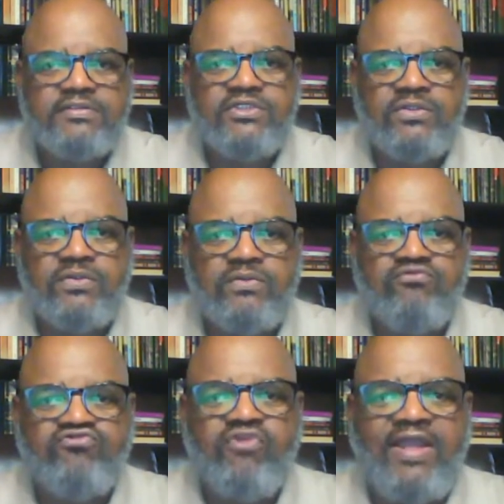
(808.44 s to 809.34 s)

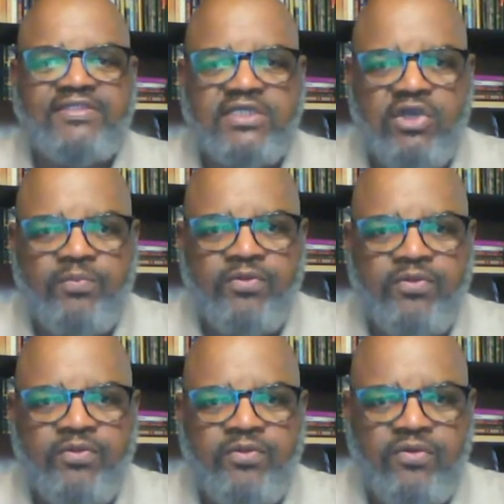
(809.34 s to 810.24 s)
to try to
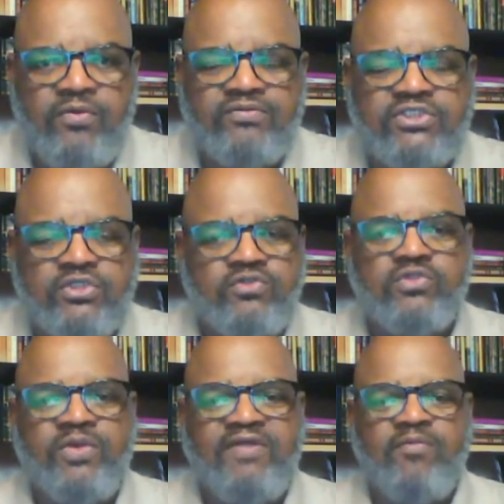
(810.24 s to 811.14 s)
help you
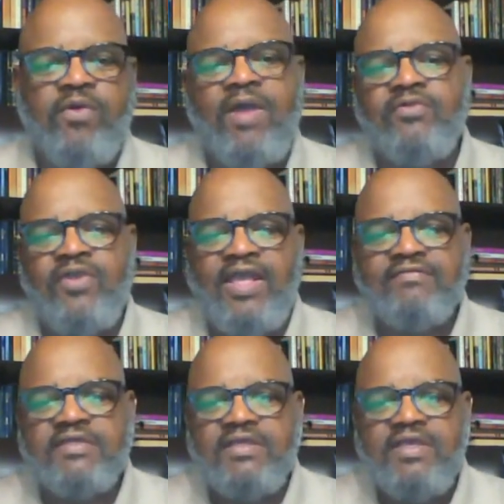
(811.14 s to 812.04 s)
solution whatever problem you
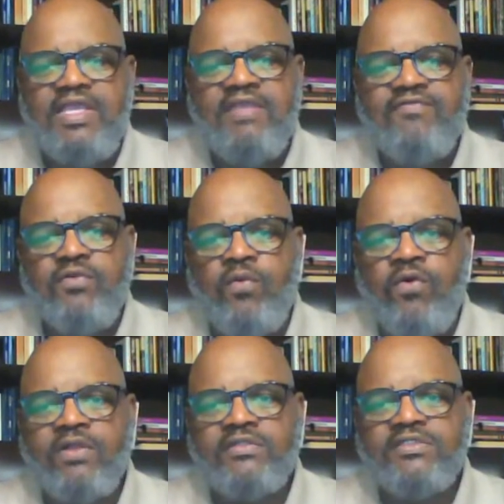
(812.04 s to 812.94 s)
have. If
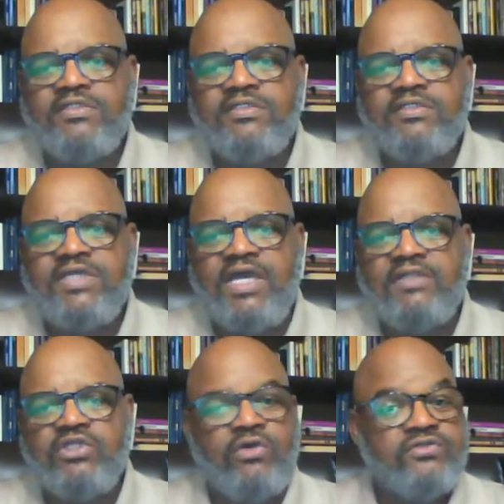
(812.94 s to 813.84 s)
you want
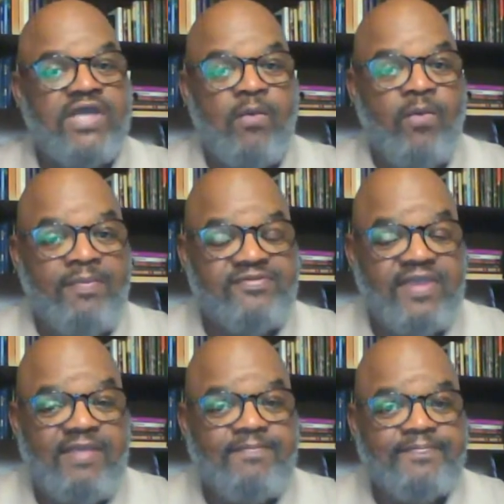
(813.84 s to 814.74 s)
to go to our
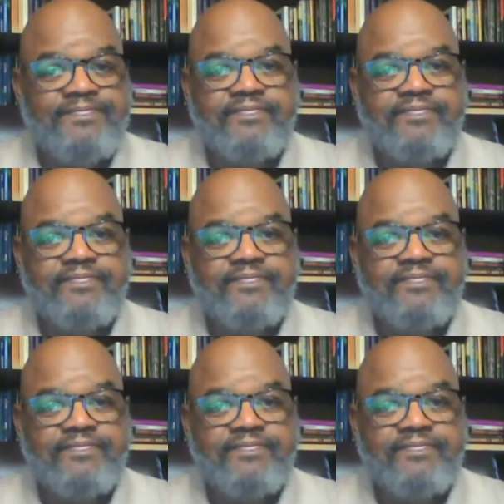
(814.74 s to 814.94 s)
website,